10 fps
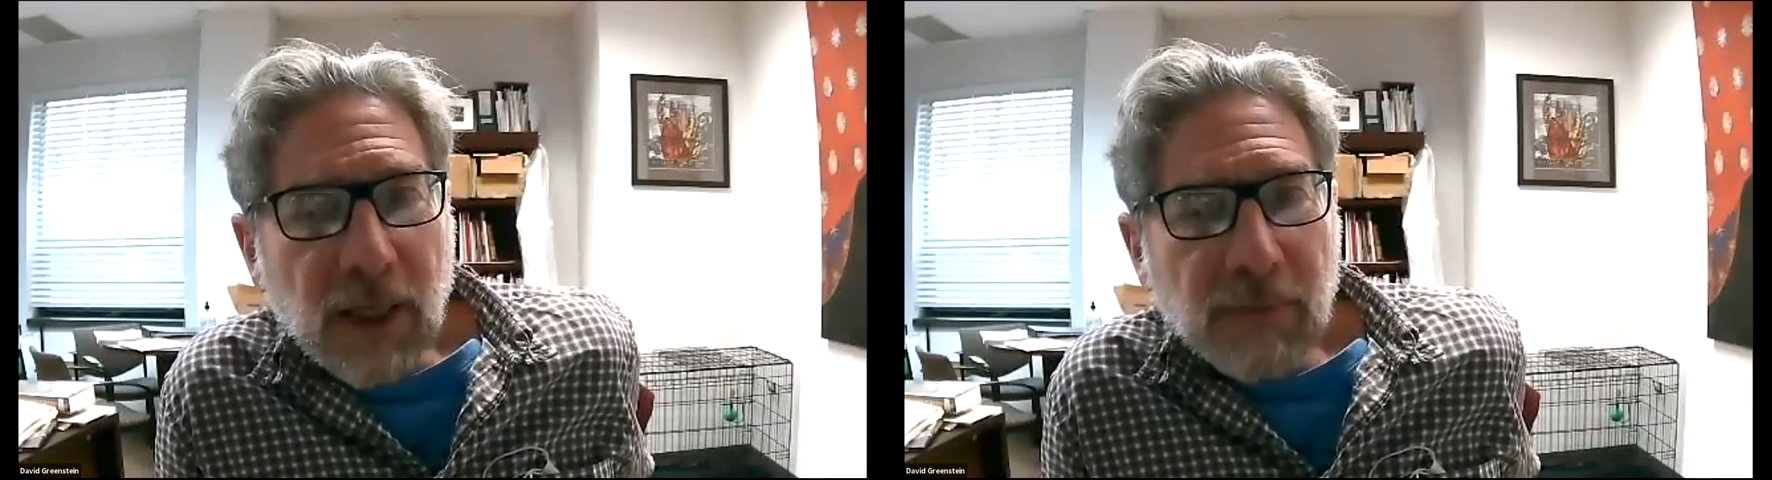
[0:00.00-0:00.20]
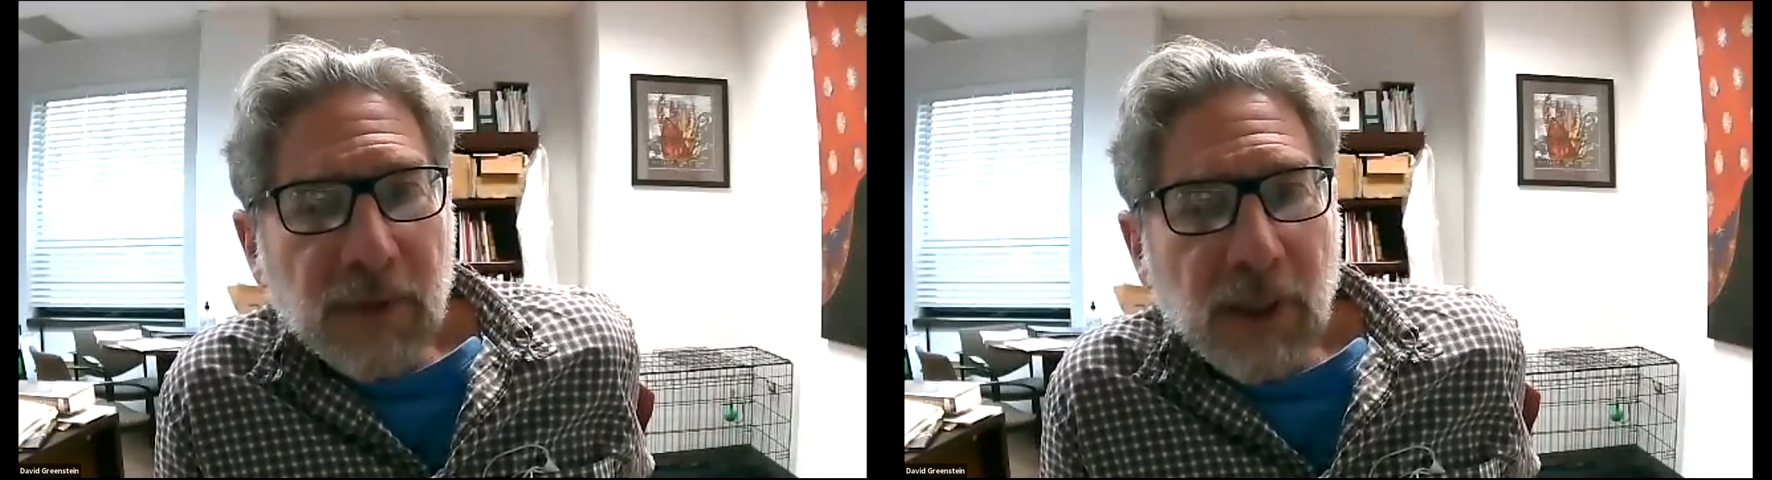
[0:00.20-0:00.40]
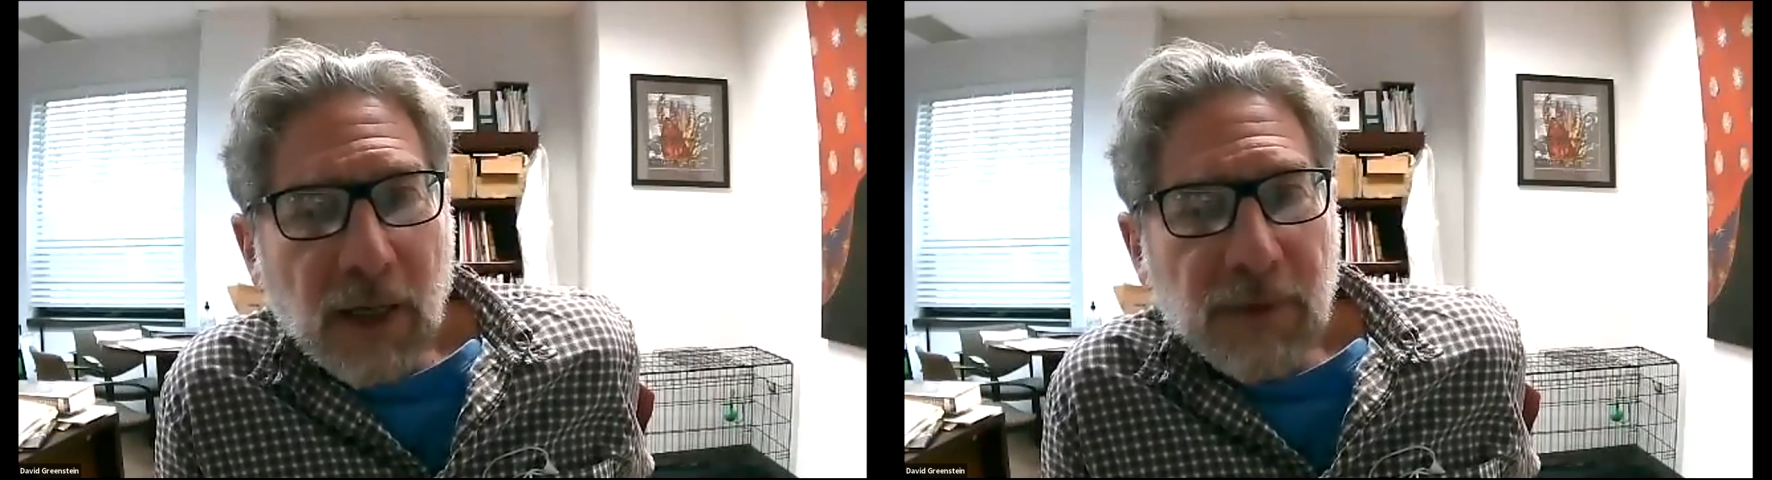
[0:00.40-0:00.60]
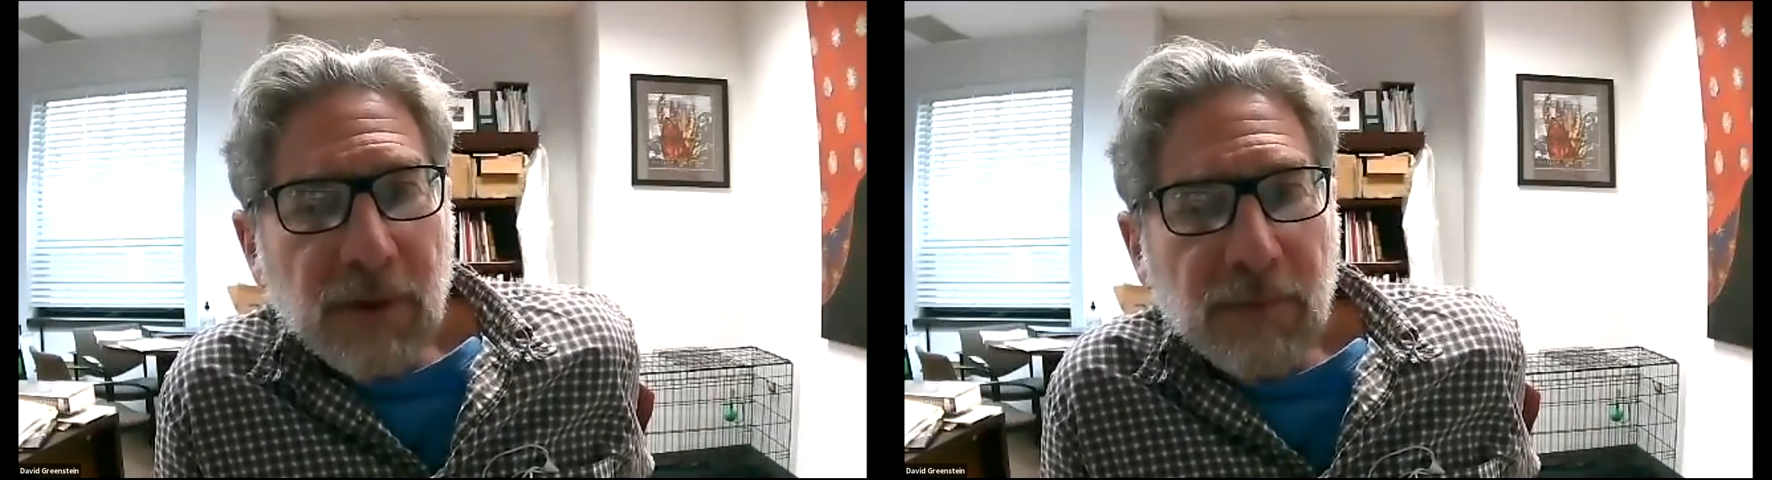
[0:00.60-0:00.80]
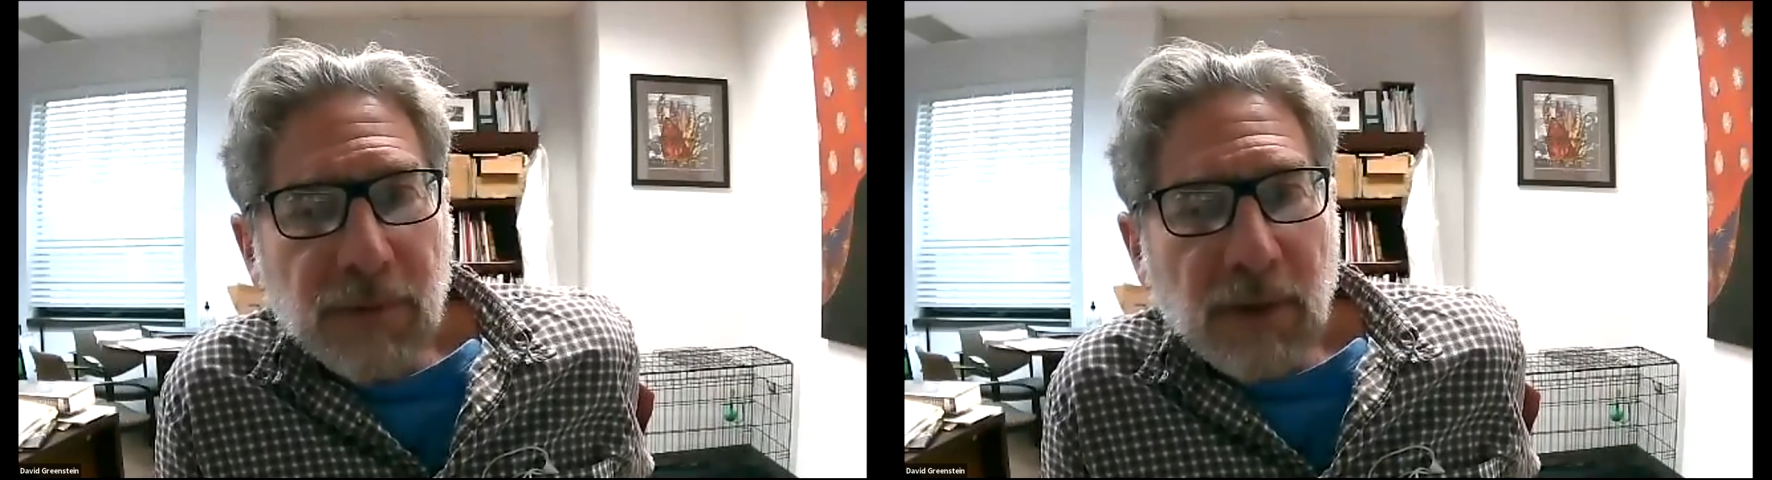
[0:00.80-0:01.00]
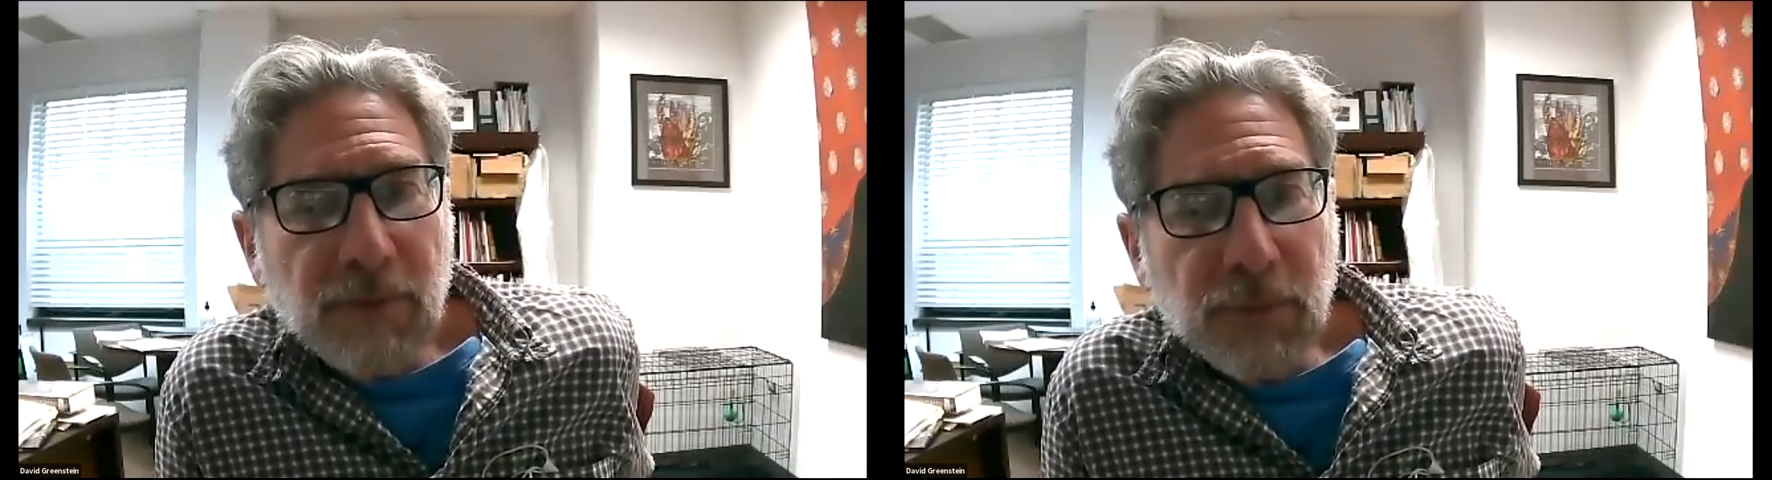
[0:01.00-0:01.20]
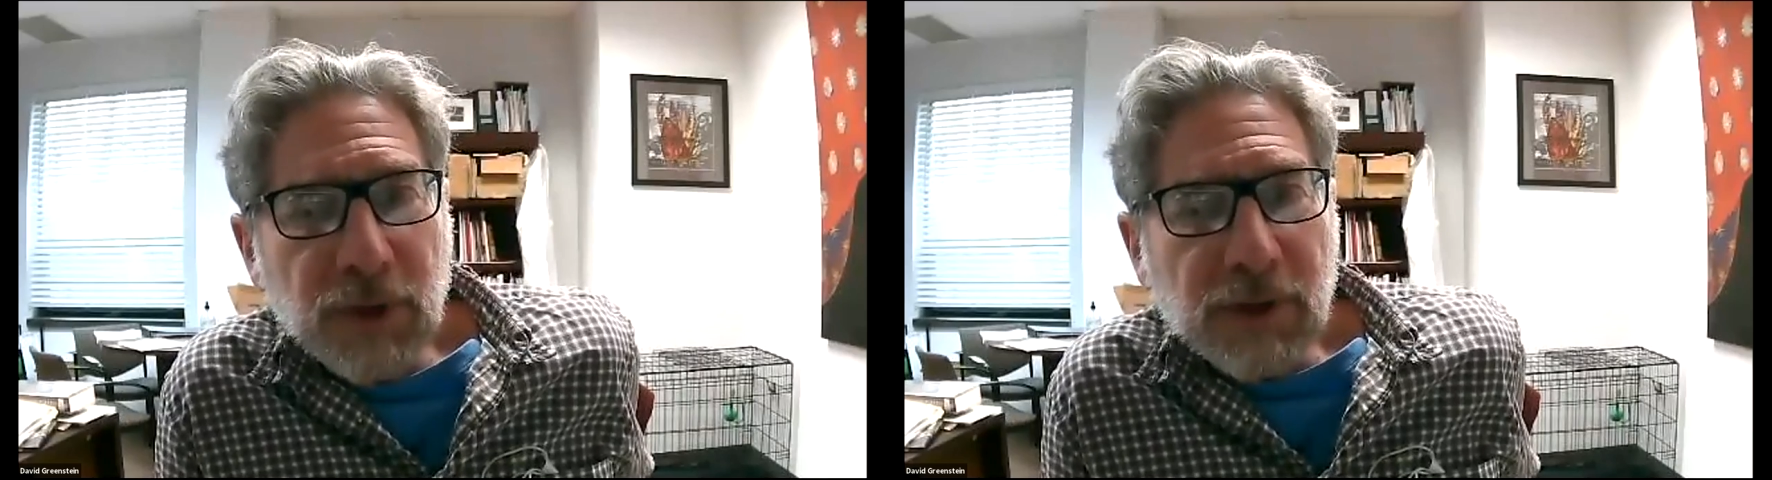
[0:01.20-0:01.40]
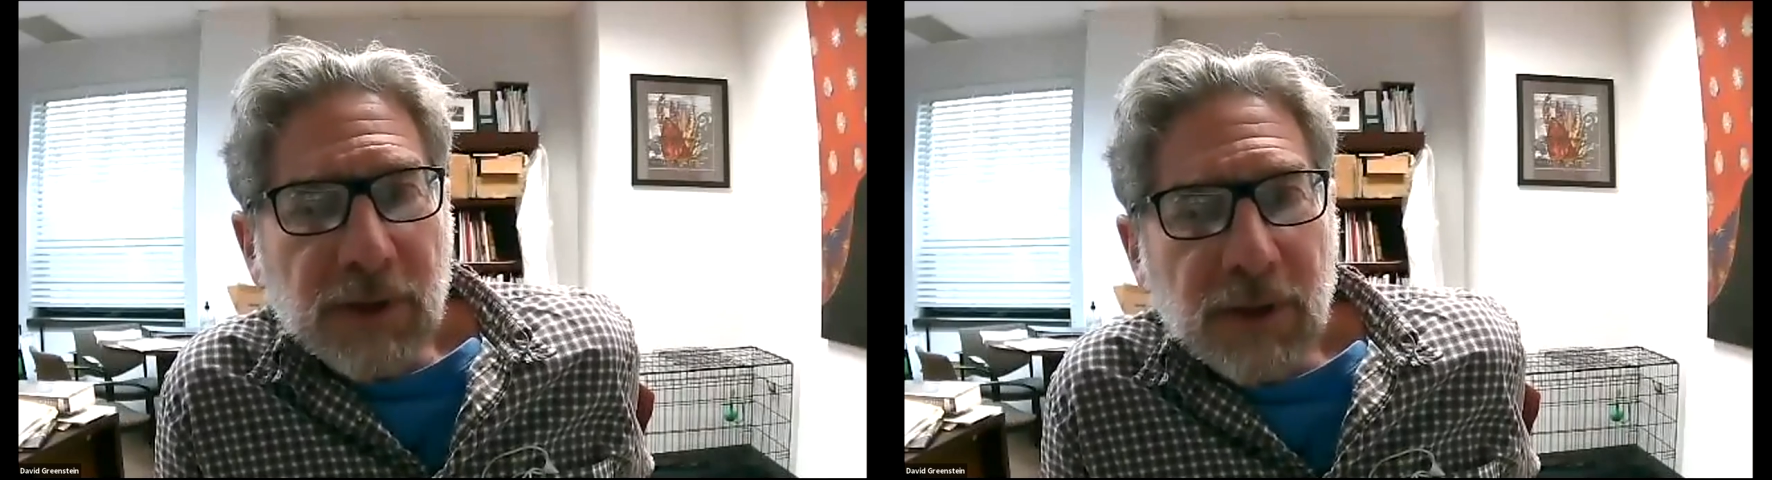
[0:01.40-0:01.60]
I'm the
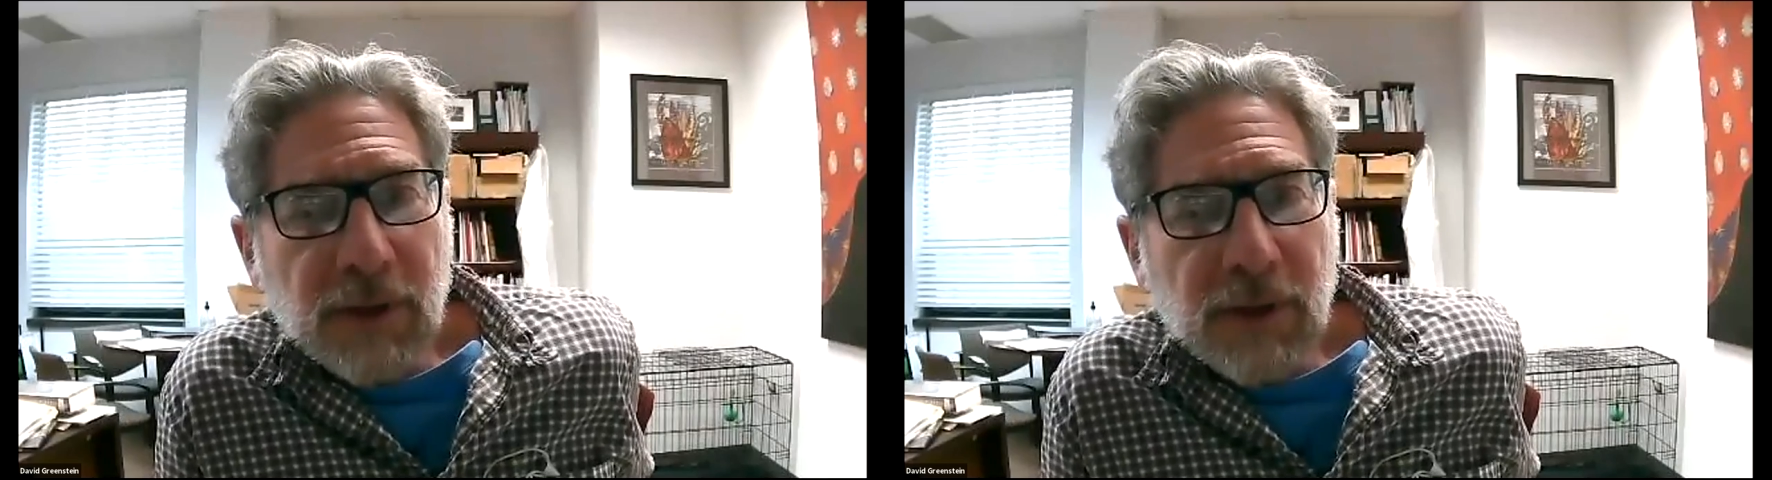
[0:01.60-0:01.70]
boss.